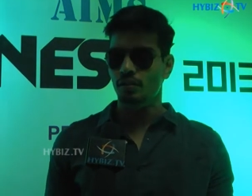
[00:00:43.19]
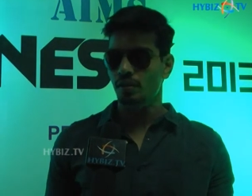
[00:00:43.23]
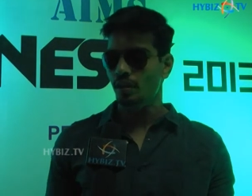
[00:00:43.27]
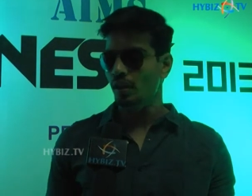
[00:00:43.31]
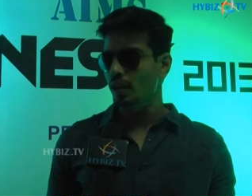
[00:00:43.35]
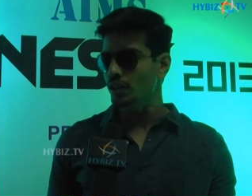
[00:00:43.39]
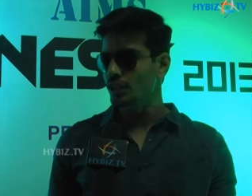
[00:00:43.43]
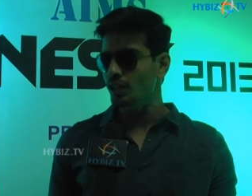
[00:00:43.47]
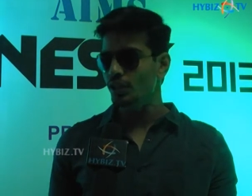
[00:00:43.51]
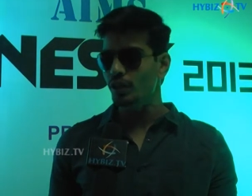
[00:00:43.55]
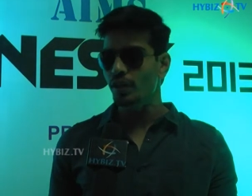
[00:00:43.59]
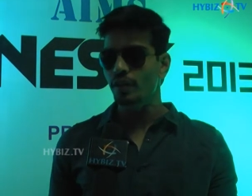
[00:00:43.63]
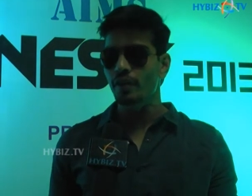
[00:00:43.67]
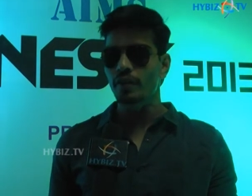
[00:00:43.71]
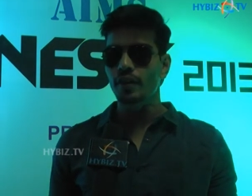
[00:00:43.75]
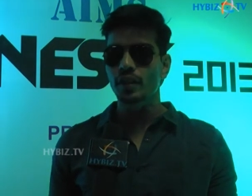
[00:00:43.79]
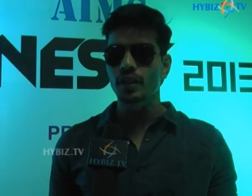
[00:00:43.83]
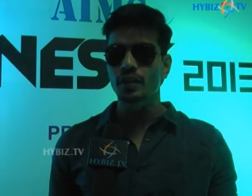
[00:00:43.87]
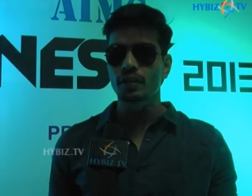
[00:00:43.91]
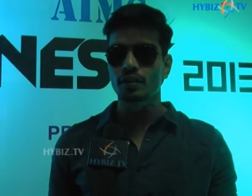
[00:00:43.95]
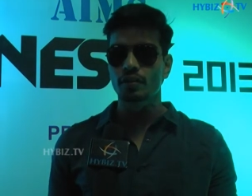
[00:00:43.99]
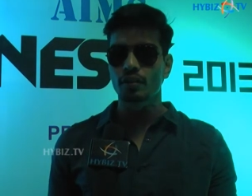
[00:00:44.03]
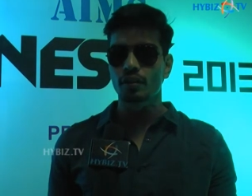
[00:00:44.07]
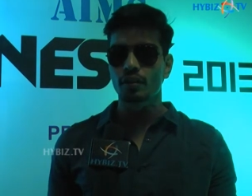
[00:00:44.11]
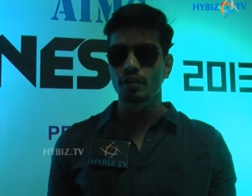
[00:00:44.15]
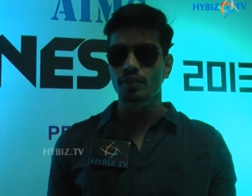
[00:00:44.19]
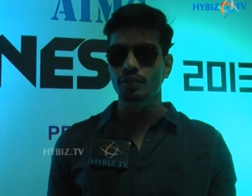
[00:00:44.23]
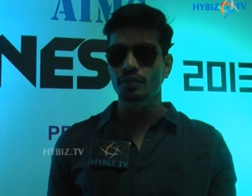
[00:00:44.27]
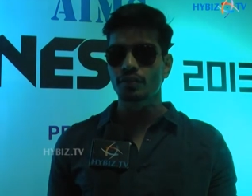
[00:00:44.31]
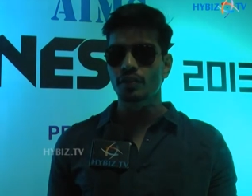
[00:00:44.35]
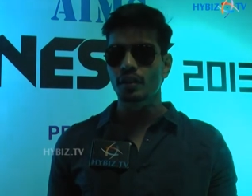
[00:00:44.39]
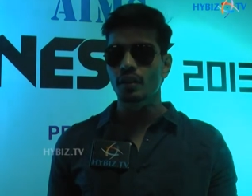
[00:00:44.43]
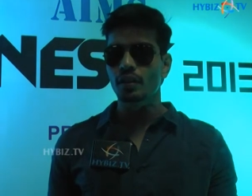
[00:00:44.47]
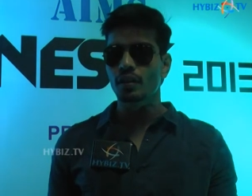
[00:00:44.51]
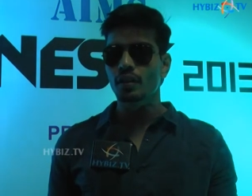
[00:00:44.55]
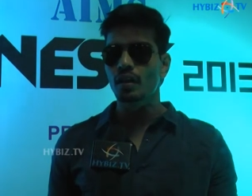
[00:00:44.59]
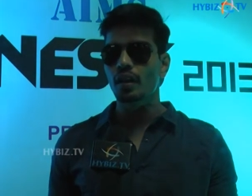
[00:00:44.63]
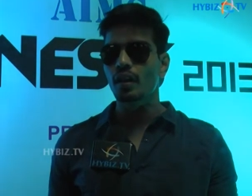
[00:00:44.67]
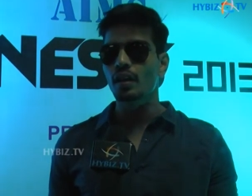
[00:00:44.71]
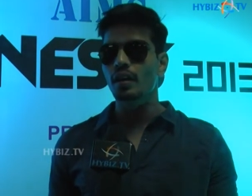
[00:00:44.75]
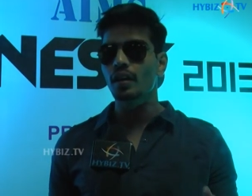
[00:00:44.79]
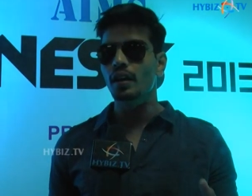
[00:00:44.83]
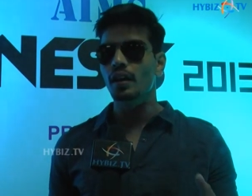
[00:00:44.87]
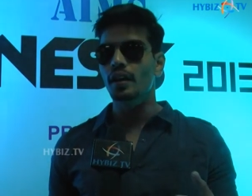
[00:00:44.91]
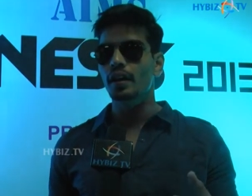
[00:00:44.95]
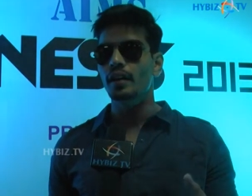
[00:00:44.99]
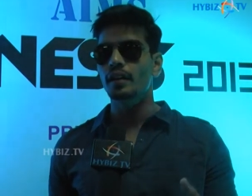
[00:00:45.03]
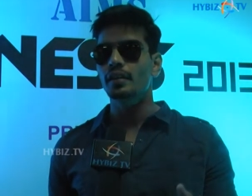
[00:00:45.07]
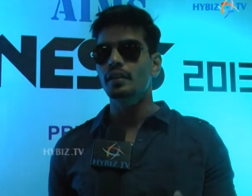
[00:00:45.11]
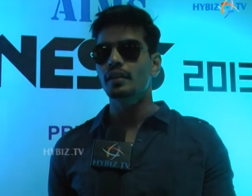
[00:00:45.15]
Ajay Devgan in Son of Sardar,
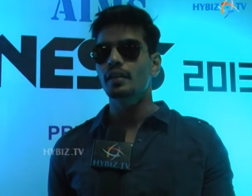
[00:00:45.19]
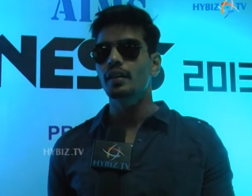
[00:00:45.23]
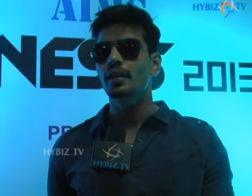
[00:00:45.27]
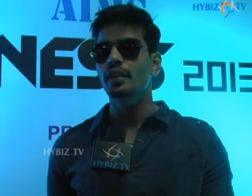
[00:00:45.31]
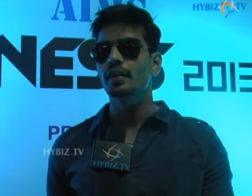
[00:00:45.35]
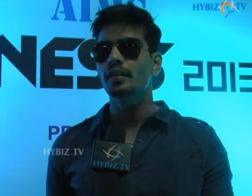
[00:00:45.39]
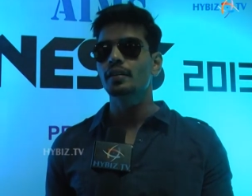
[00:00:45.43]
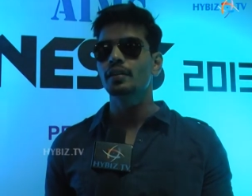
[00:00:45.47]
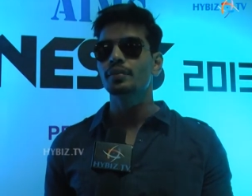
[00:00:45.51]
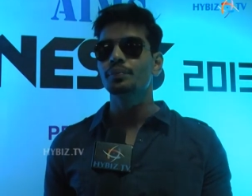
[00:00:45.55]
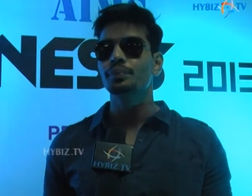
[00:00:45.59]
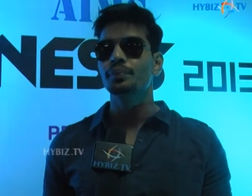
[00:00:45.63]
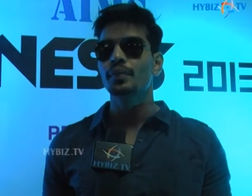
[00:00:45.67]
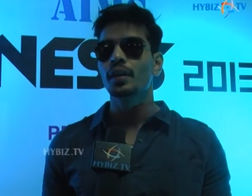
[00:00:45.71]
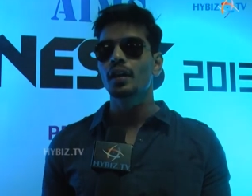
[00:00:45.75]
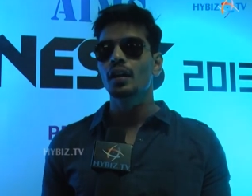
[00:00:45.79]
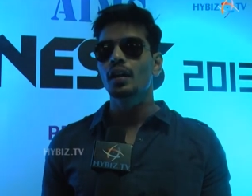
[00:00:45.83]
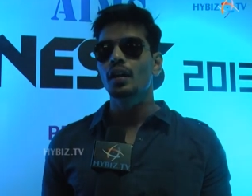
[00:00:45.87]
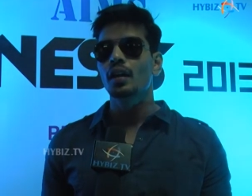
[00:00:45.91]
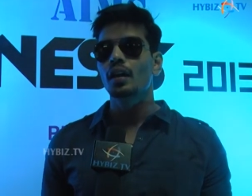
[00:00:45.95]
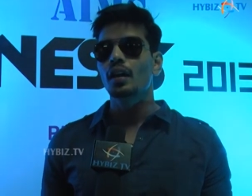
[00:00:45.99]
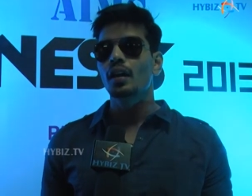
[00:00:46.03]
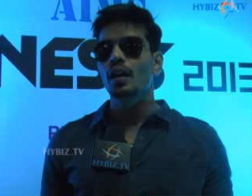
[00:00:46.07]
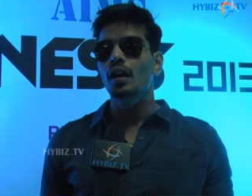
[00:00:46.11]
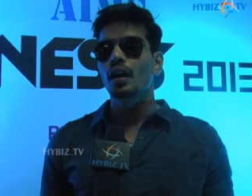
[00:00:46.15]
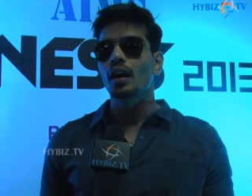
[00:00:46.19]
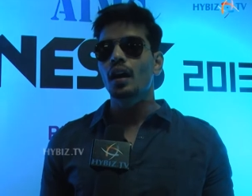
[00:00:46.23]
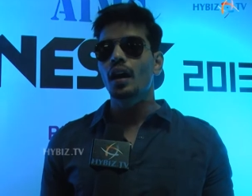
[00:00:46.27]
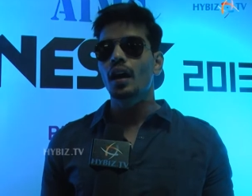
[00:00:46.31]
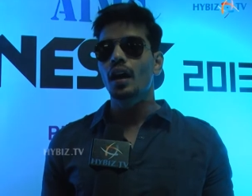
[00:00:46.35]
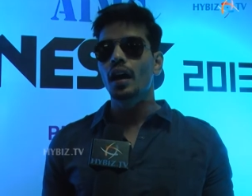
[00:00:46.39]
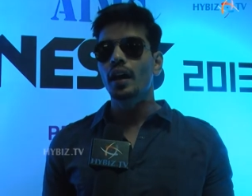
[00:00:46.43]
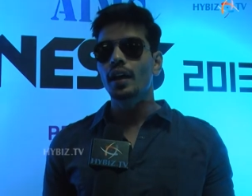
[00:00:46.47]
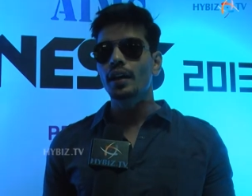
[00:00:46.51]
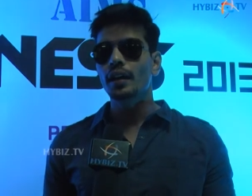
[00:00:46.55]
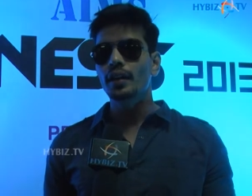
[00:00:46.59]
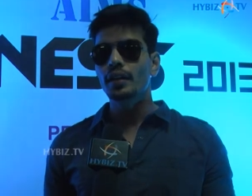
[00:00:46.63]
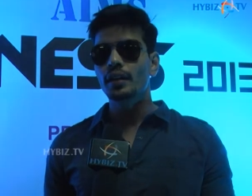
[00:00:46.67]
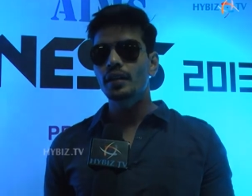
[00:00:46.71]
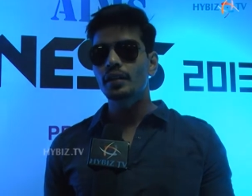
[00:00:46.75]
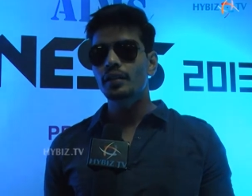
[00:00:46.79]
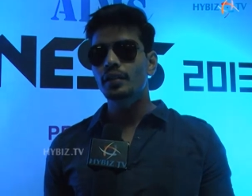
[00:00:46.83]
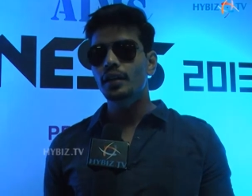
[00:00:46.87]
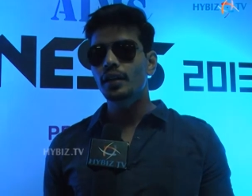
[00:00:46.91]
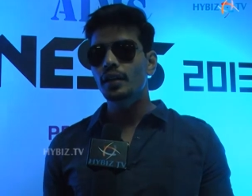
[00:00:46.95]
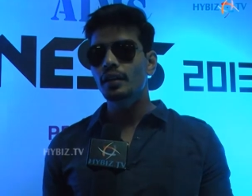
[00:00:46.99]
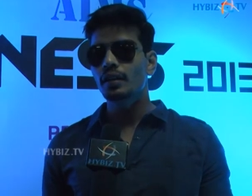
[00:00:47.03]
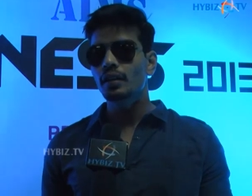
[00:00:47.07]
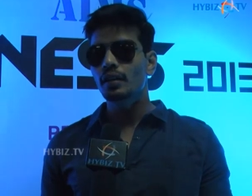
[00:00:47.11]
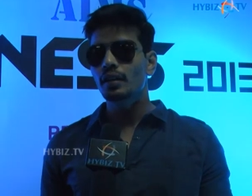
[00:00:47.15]
and then I
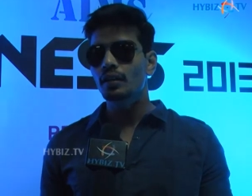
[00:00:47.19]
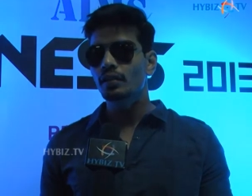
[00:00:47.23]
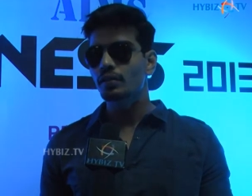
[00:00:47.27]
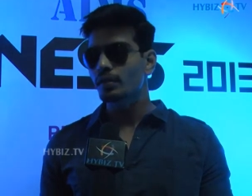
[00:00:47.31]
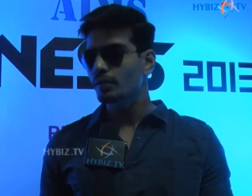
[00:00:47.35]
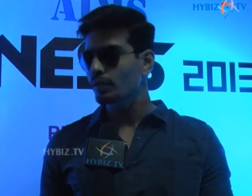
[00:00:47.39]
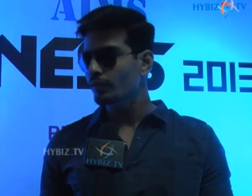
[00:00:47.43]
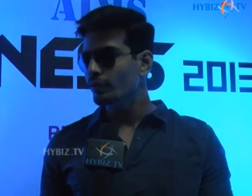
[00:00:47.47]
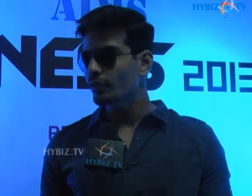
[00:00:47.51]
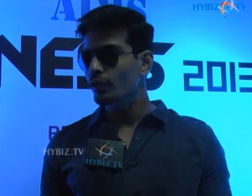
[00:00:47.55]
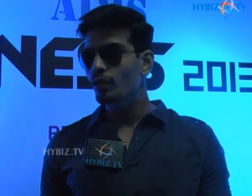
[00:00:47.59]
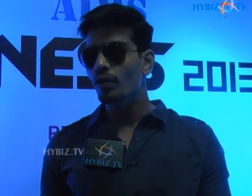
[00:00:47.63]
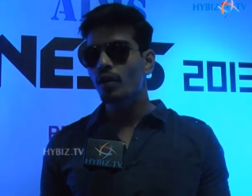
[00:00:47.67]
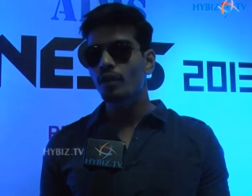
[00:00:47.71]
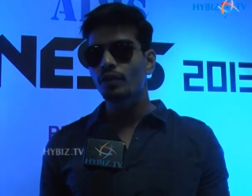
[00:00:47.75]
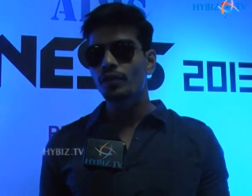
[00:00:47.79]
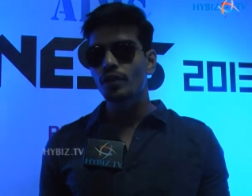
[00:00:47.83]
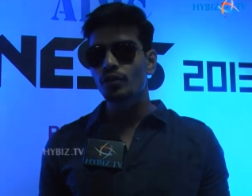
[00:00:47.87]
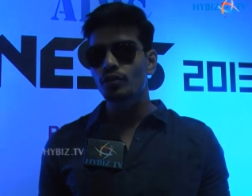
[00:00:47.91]
did a few of the